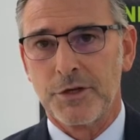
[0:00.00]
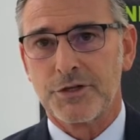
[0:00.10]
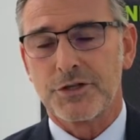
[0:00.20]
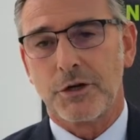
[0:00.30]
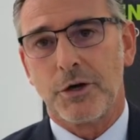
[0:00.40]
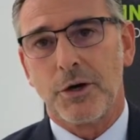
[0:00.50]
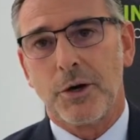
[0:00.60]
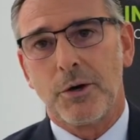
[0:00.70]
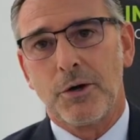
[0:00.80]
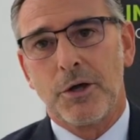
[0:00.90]

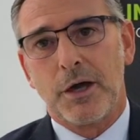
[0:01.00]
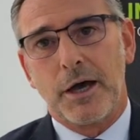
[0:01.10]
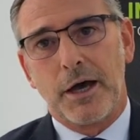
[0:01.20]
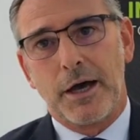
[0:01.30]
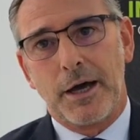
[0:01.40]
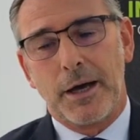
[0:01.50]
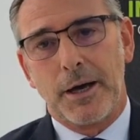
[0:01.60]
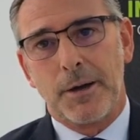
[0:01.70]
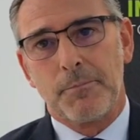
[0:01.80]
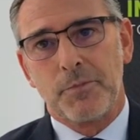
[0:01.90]
So
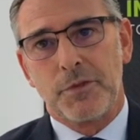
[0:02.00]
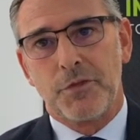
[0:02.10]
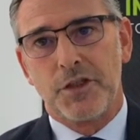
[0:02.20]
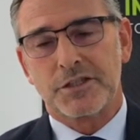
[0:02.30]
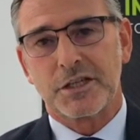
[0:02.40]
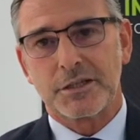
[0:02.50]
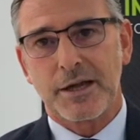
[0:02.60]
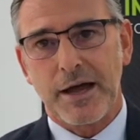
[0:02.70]
this is